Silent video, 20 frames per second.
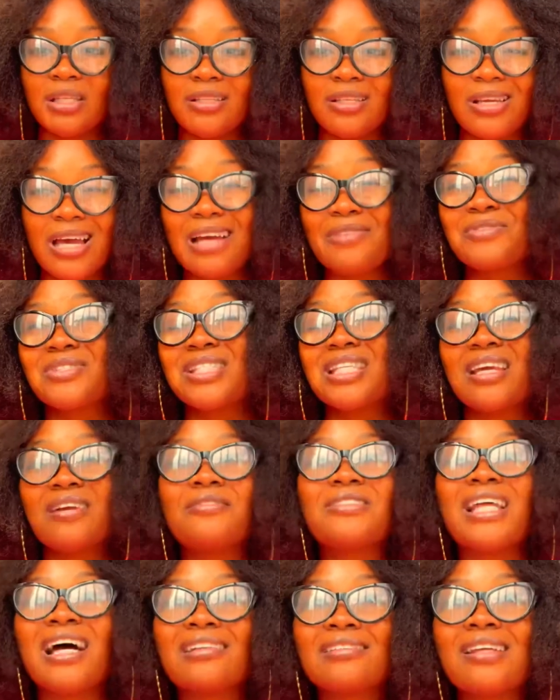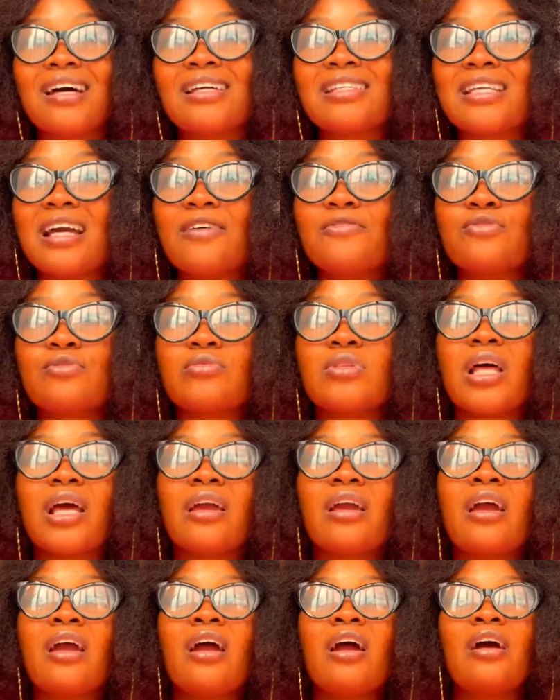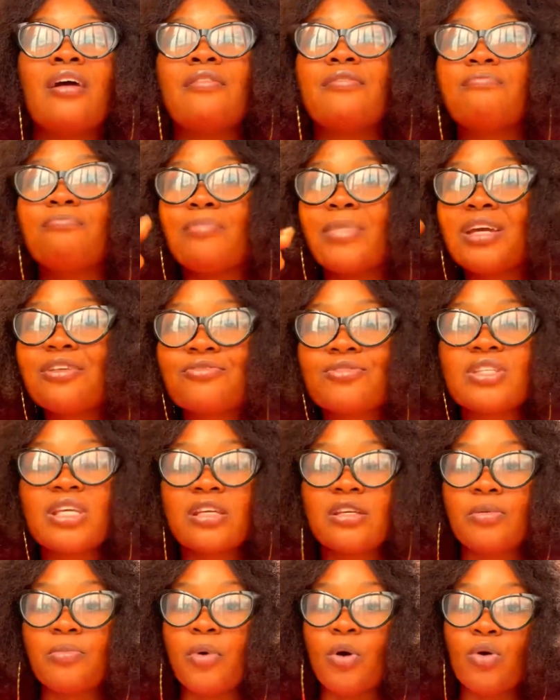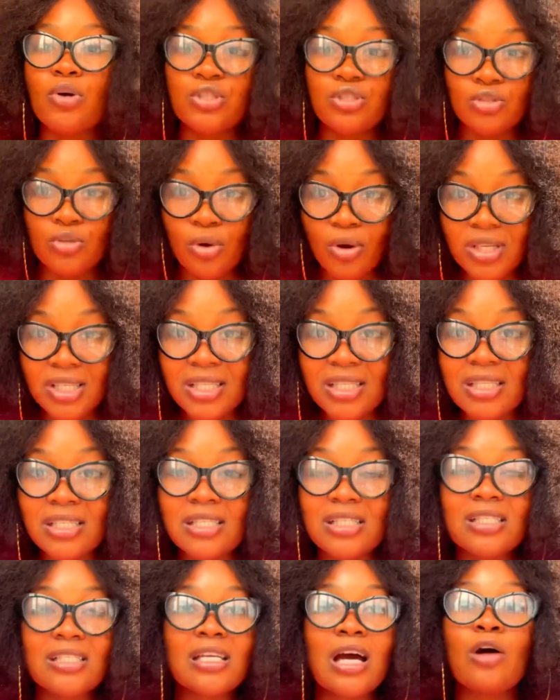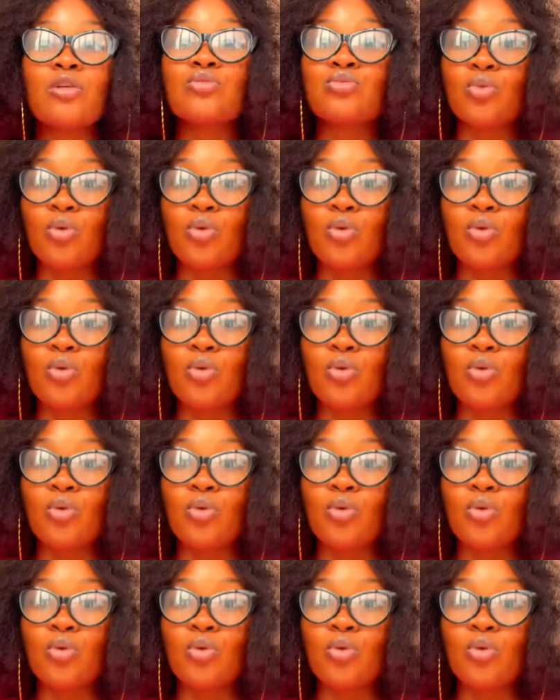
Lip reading: have to take data, they have to like make research about what is causing it, how to